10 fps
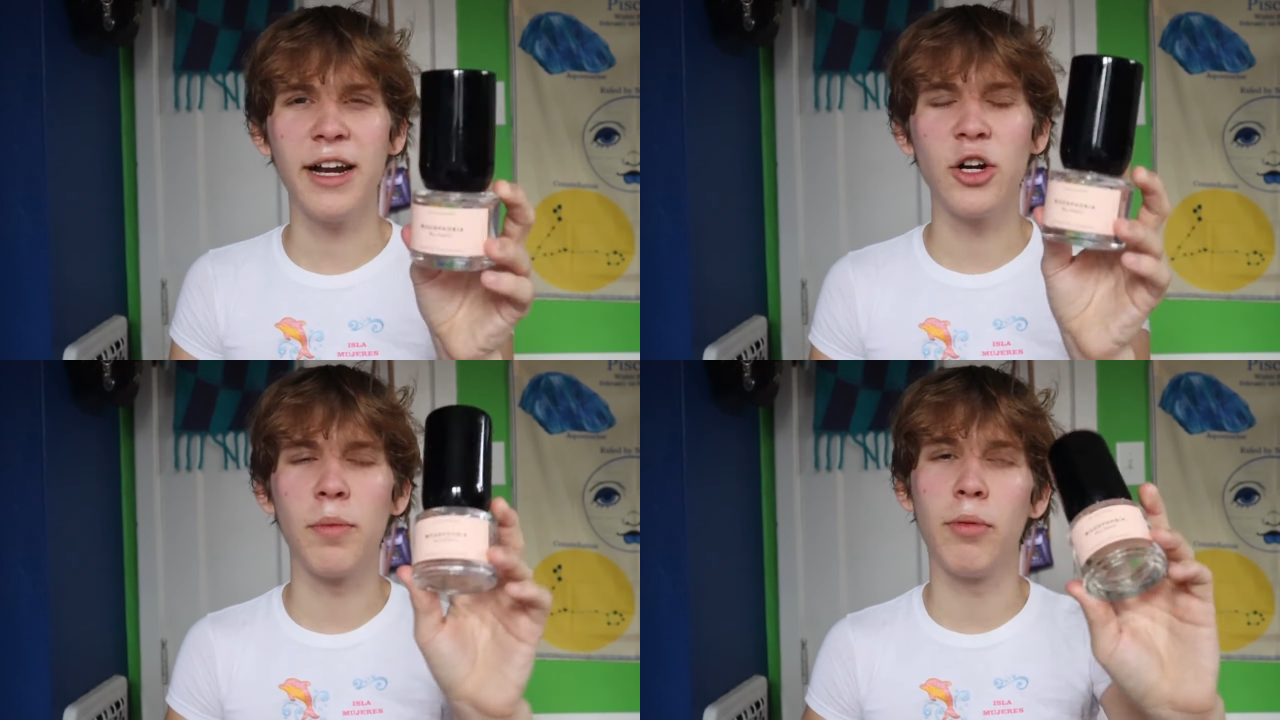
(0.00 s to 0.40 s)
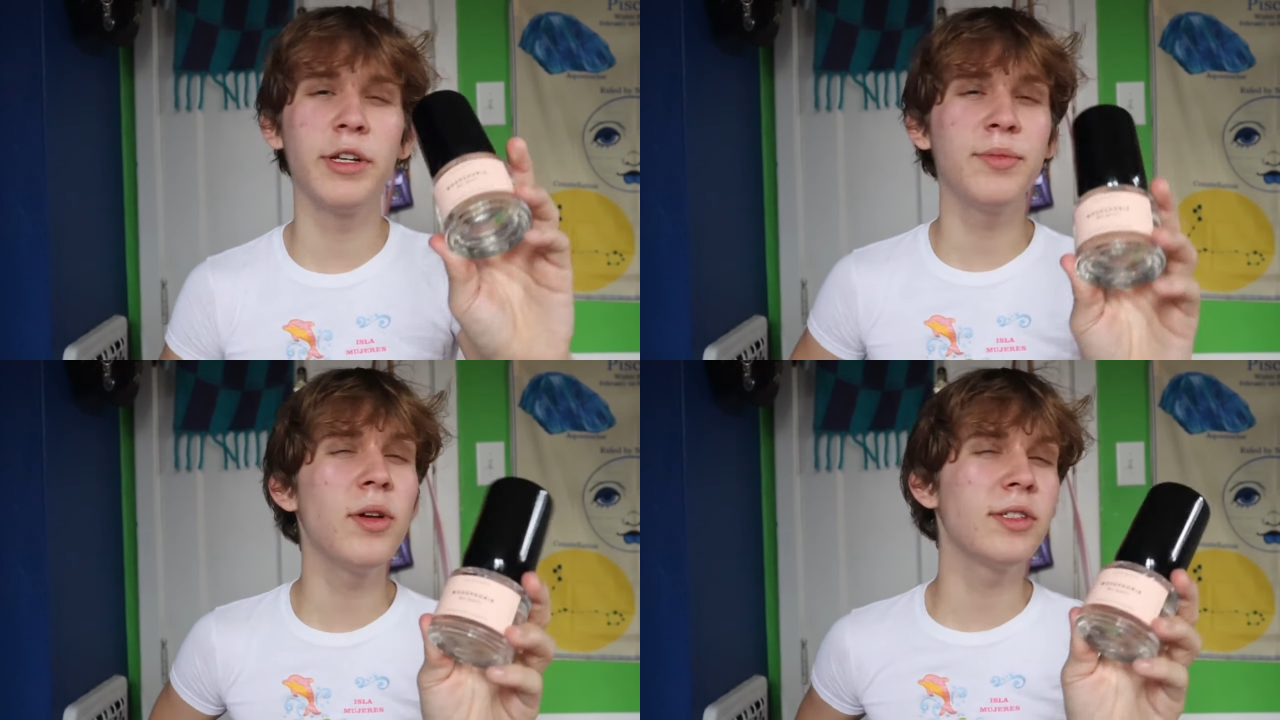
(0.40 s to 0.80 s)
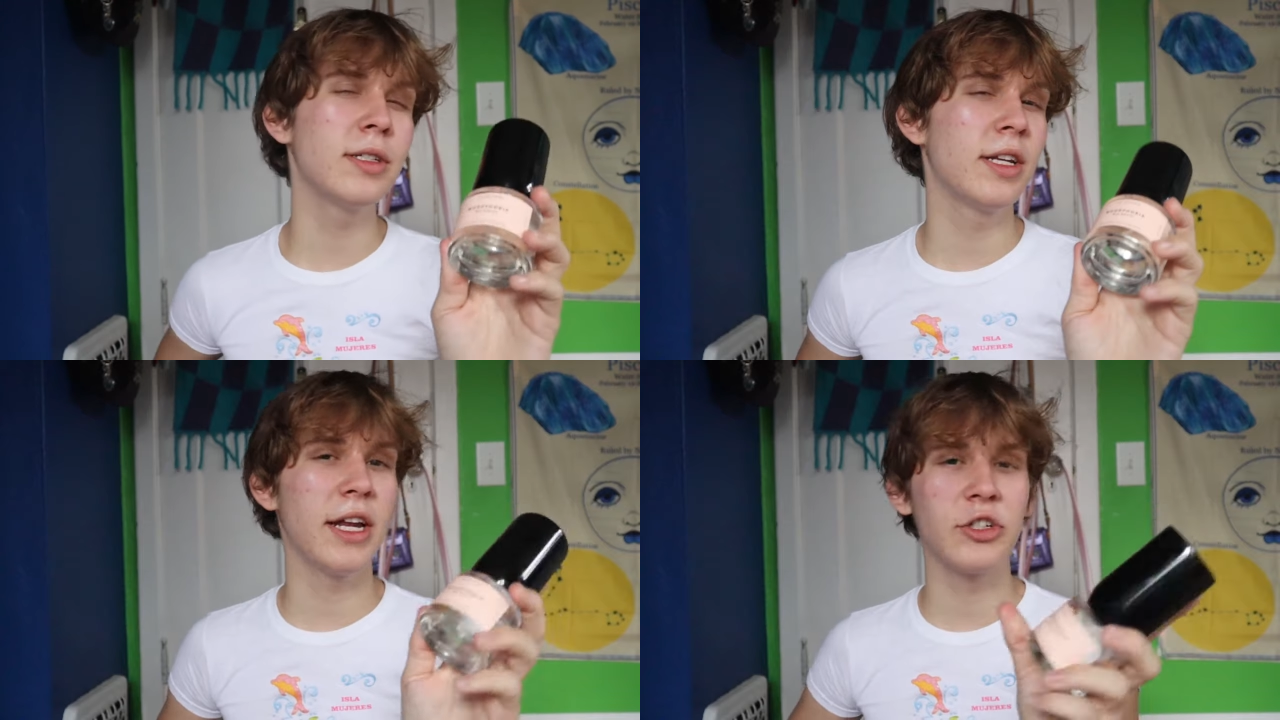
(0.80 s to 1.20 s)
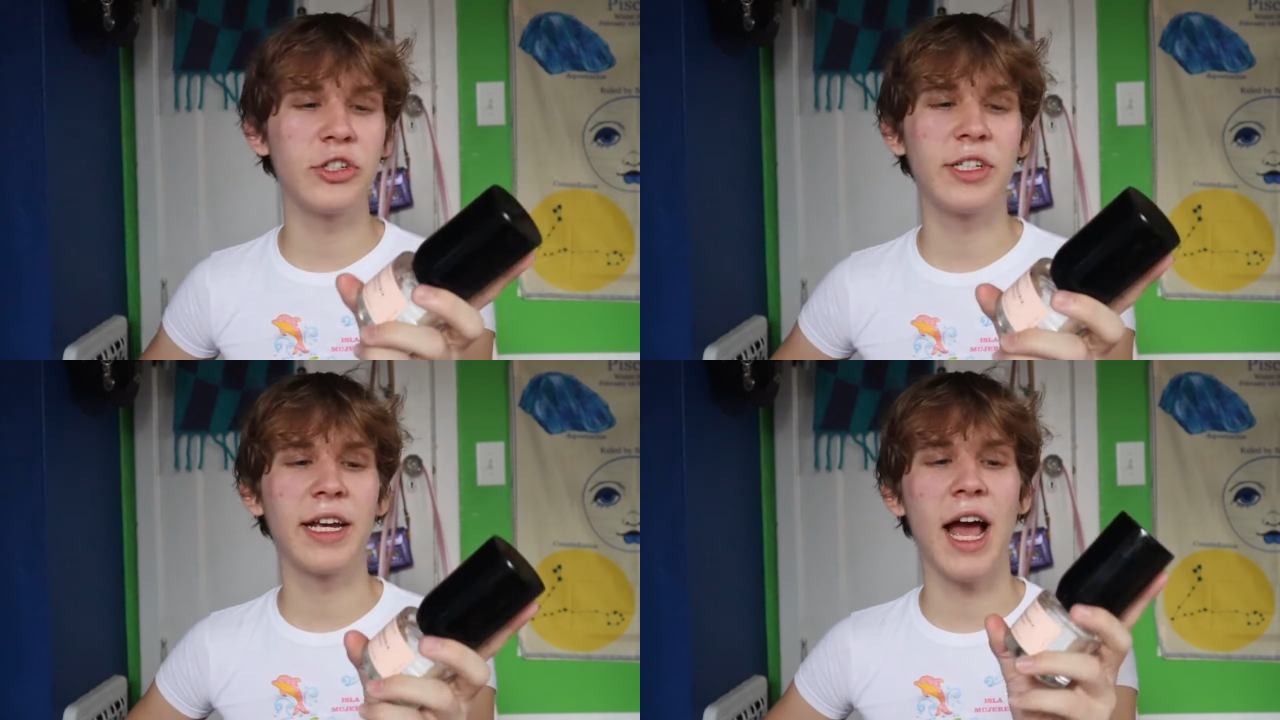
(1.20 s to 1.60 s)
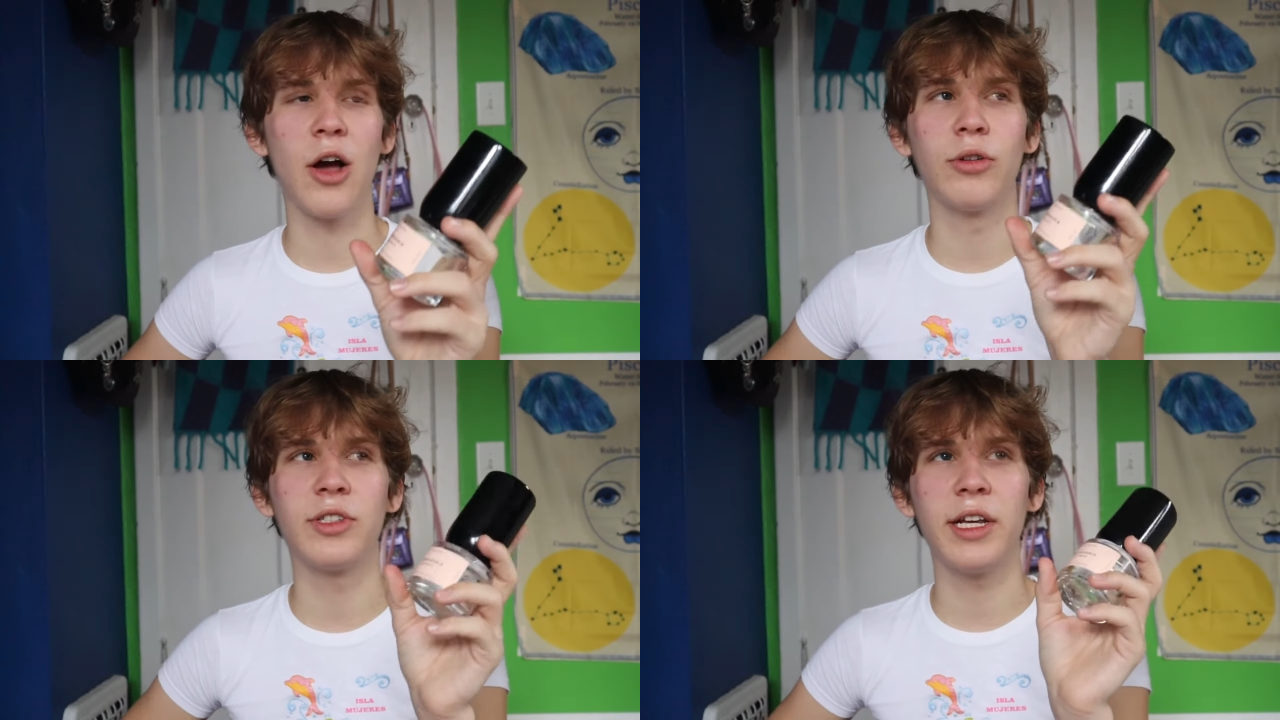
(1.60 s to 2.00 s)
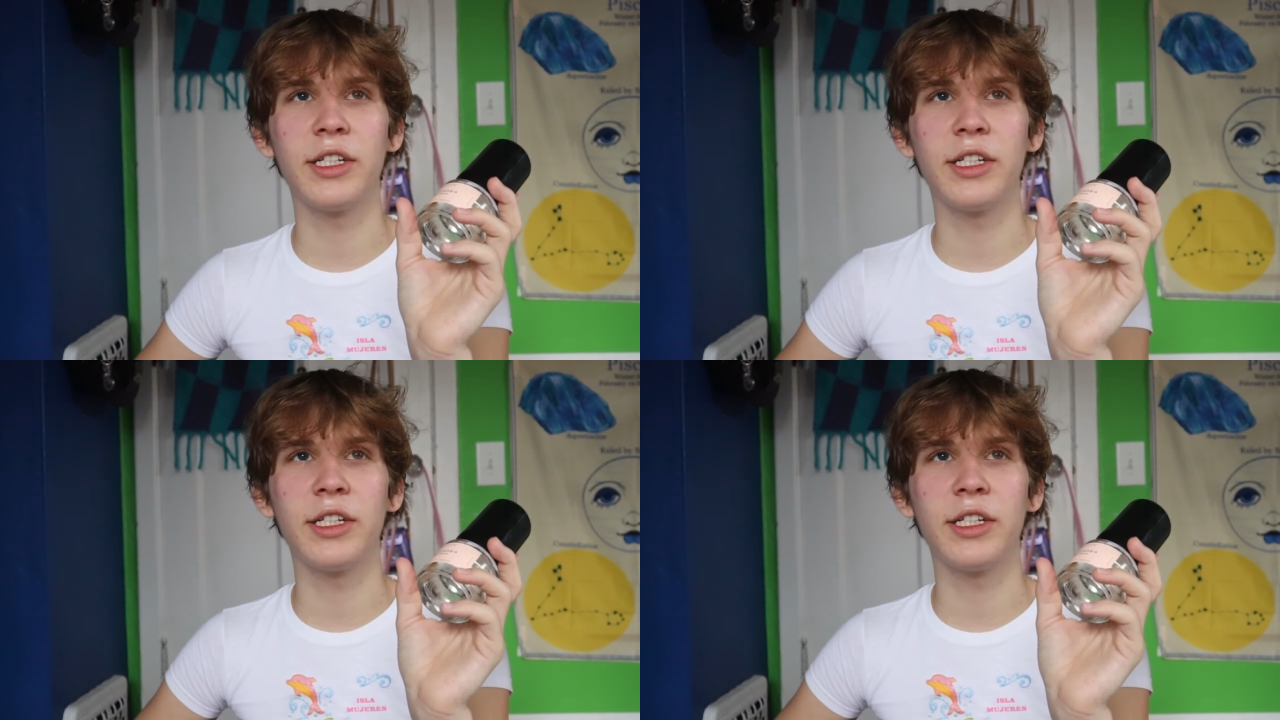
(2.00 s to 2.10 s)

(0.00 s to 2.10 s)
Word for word: I don't know. Boy Smells is an interesting house.